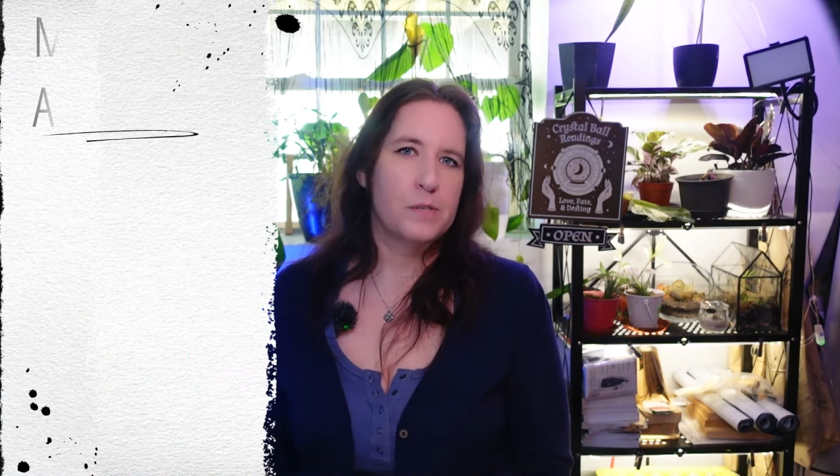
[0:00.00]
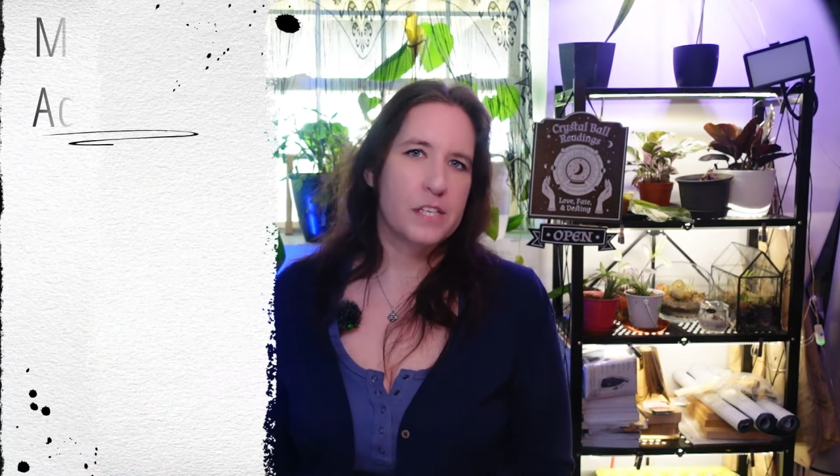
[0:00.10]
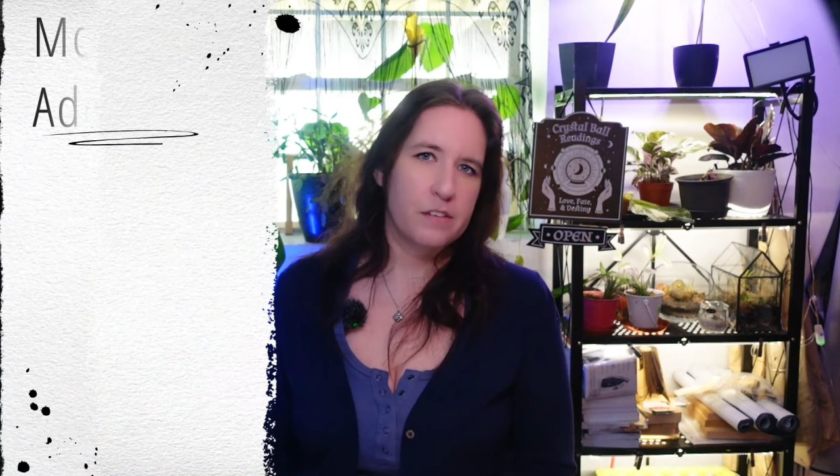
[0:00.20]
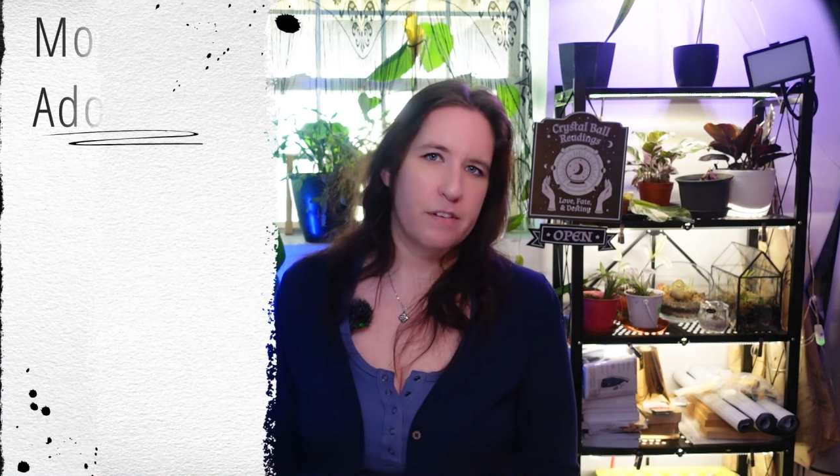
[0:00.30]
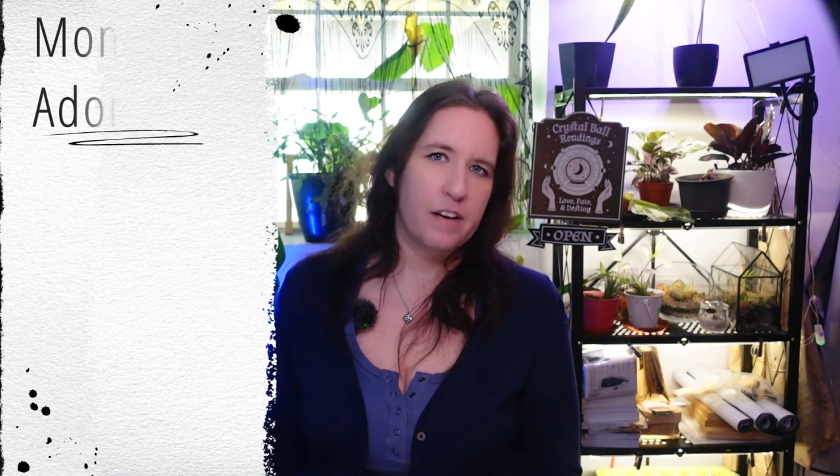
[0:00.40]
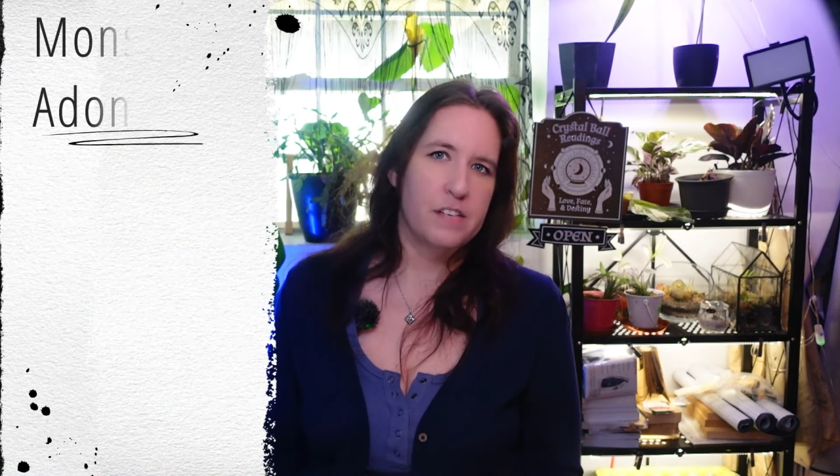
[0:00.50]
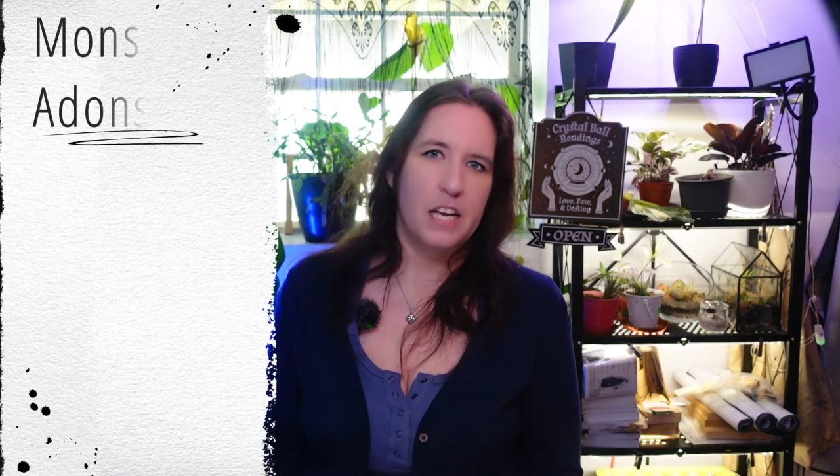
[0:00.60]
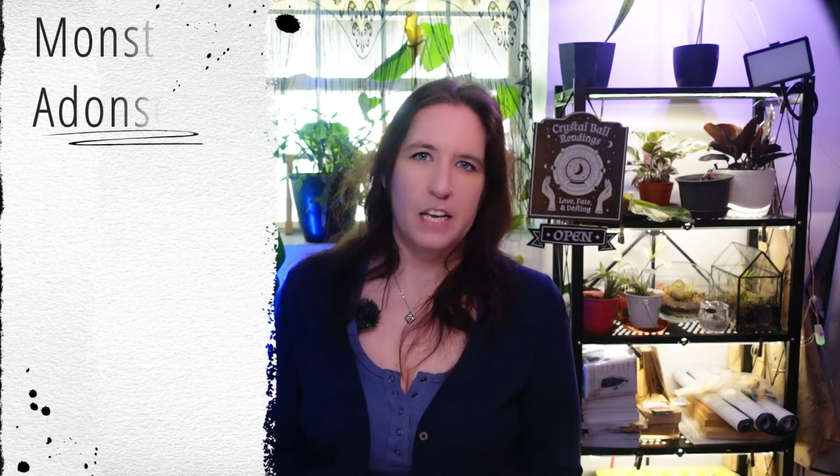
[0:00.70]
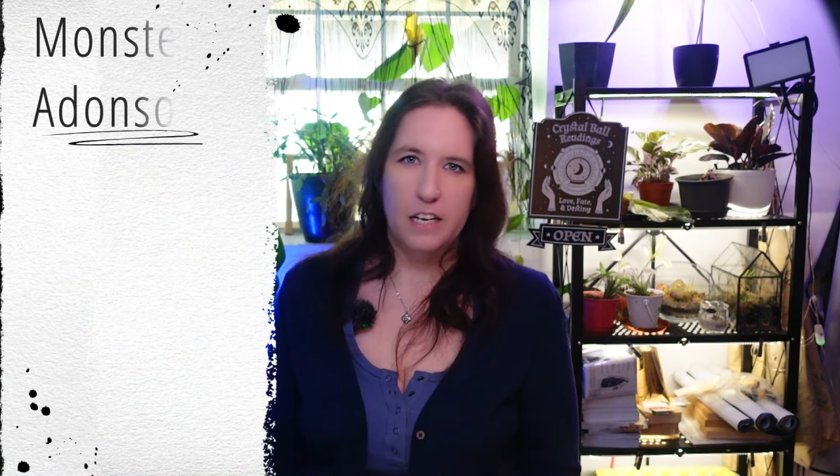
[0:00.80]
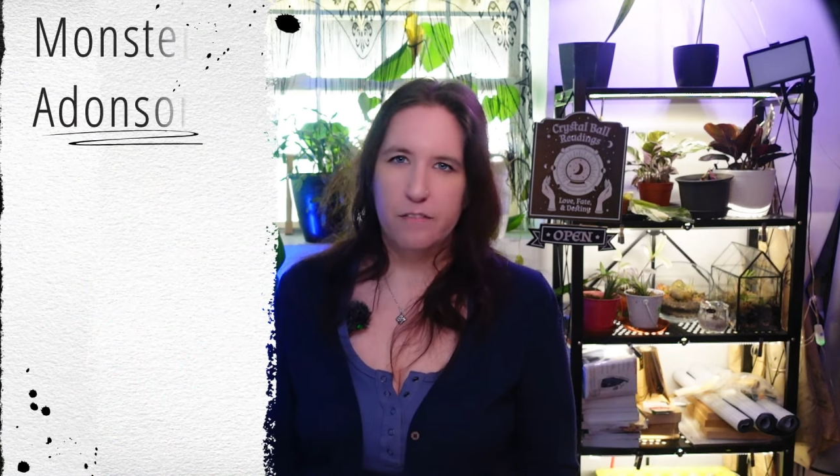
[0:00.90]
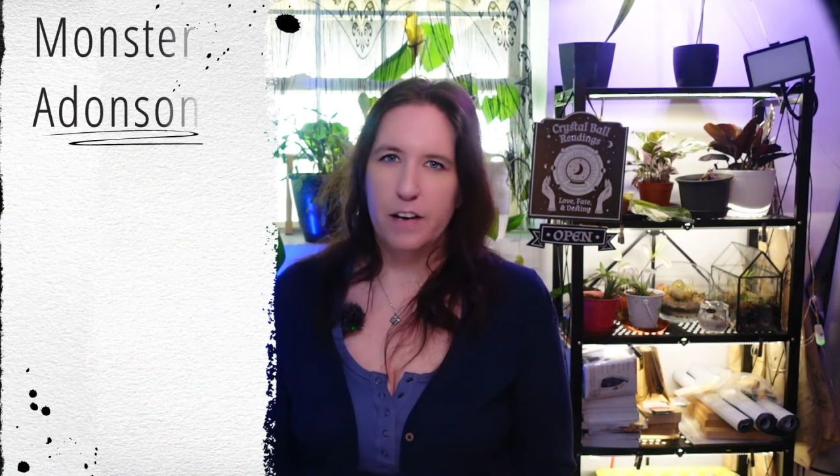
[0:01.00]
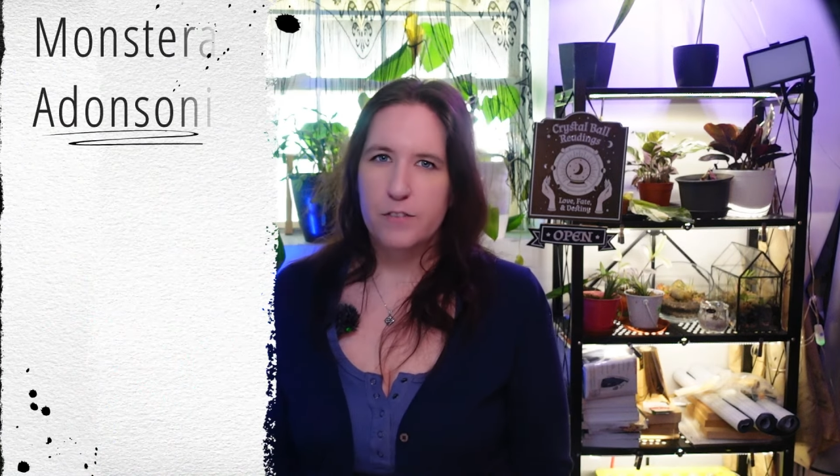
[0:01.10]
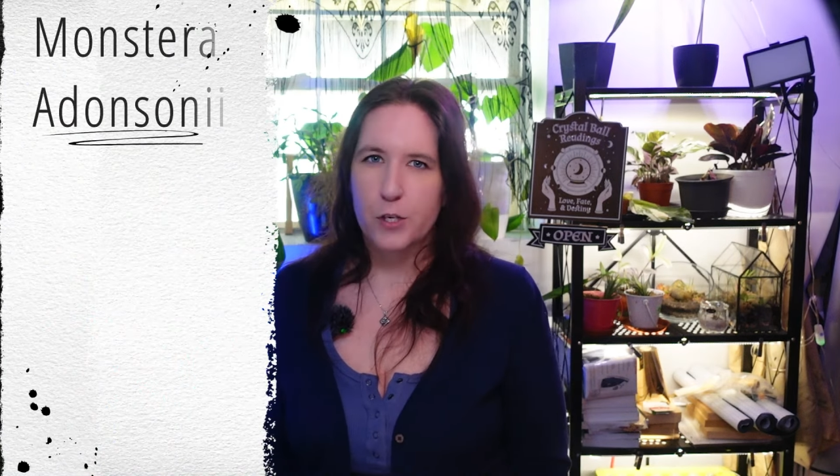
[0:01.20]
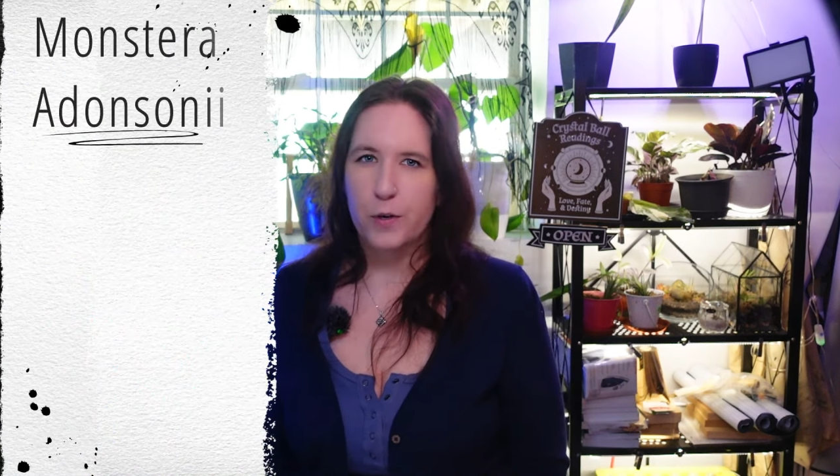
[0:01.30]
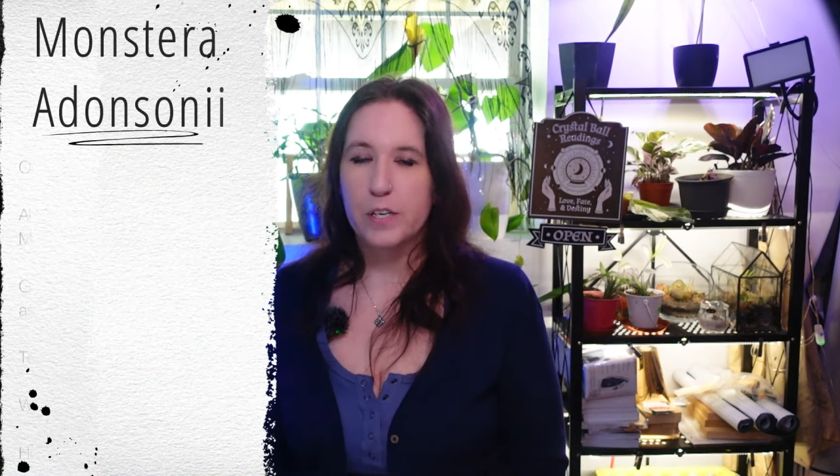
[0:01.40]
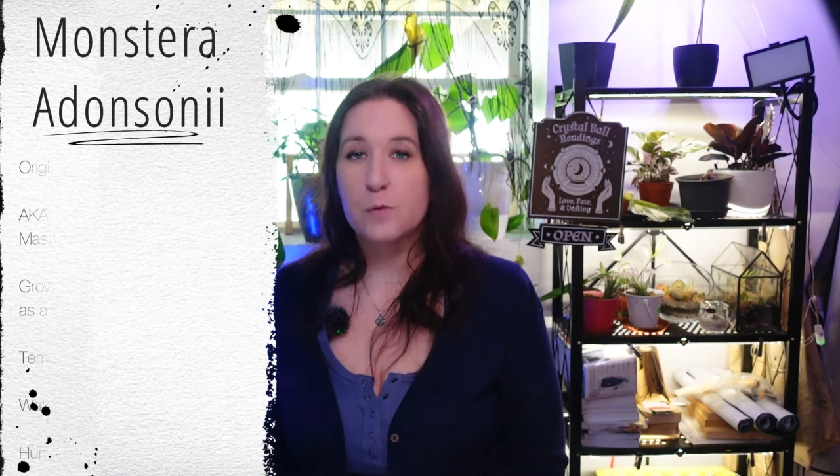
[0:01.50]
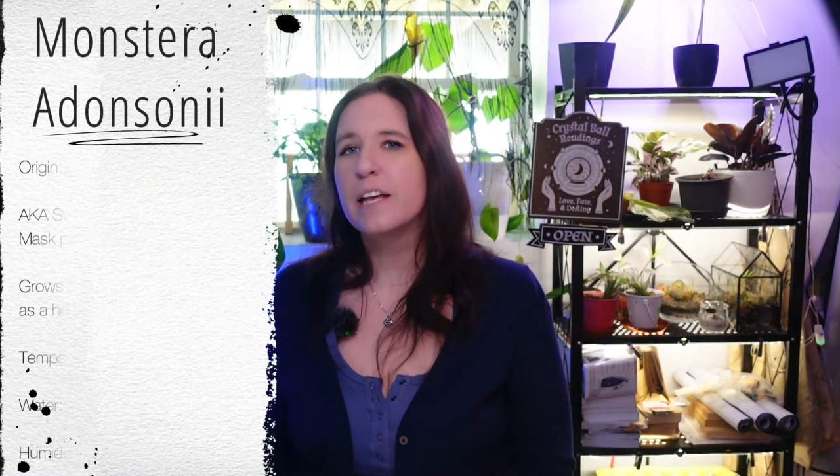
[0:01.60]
65 to 85 degrees.